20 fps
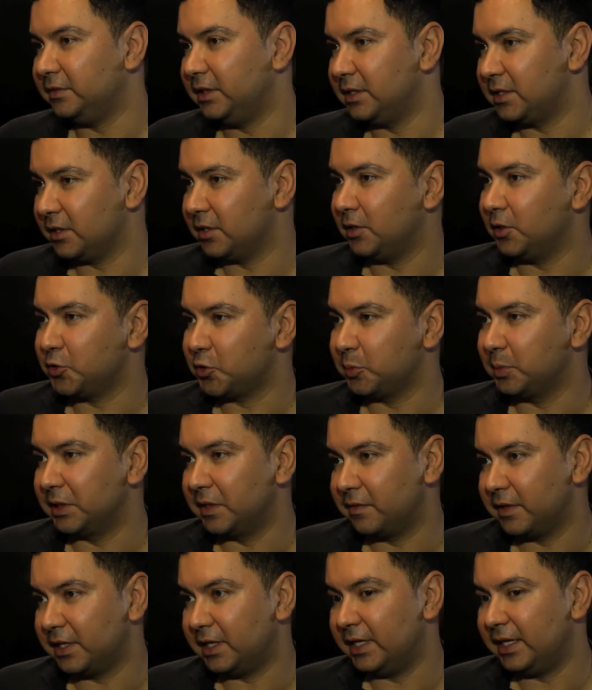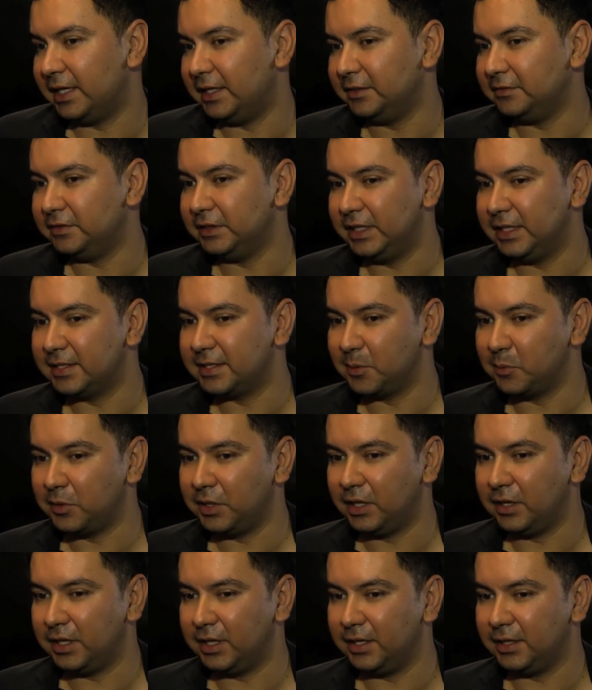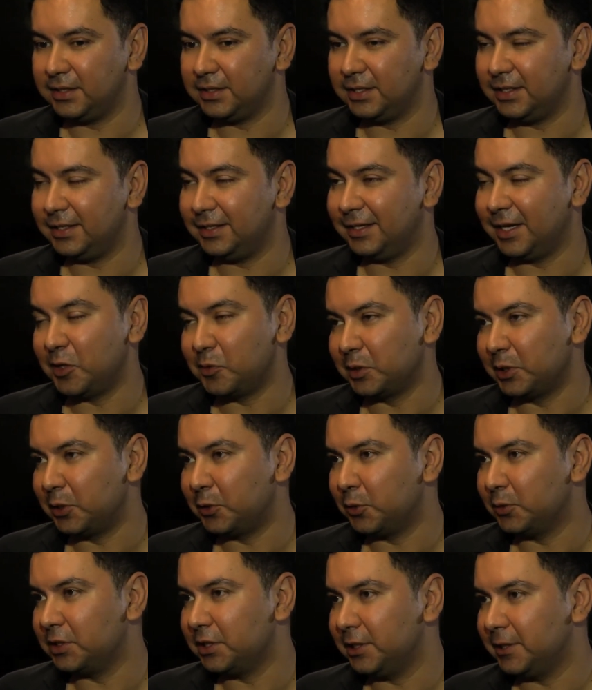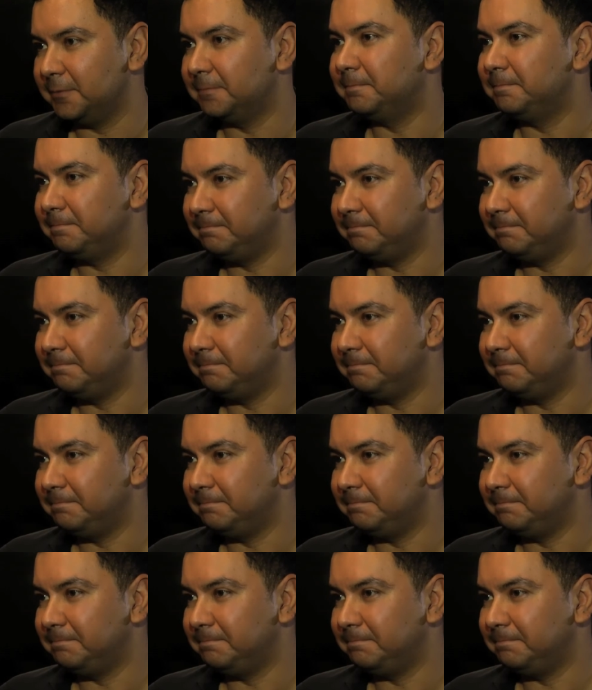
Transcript: and it's a cultural belief that I have, and it's something that I really hold dear.